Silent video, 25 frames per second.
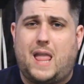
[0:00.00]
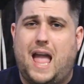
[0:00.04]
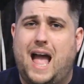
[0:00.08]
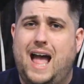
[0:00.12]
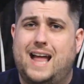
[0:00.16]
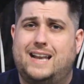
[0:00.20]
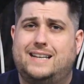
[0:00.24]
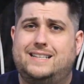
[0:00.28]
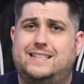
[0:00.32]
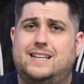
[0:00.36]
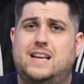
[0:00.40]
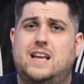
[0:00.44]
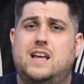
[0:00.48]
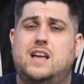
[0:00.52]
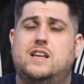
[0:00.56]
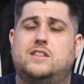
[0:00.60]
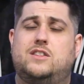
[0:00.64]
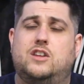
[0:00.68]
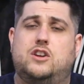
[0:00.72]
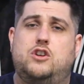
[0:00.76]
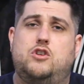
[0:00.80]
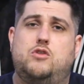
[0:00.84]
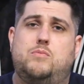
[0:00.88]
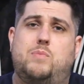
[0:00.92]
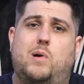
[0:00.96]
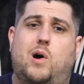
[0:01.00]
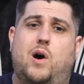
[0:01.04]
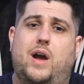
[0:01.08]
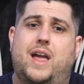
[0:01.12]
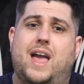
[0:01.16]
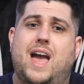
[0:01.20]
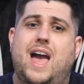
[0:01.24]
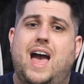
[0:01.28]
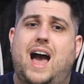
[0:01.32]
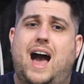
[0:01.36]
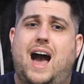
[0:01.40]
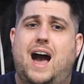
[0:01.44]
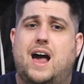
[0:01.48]
and the new
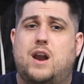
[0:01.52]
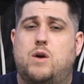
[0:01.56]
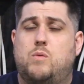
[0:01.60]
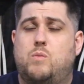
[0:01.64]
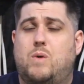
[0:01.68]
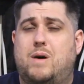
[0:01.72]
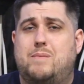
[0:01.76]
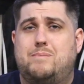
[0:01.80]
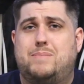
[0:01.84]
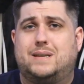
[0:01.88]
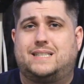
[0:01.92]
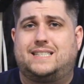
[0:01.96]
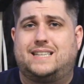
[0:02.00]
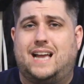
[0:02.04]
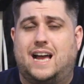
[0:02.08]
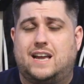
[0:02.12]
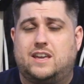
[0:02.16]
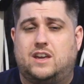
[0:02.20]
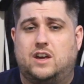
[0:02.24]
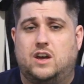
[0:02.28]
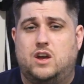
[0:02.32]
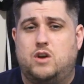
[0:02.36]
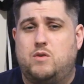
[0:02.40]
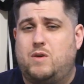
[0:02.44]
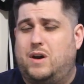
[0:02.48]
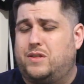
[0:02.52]
boy, Aaron Wan-Bissaka,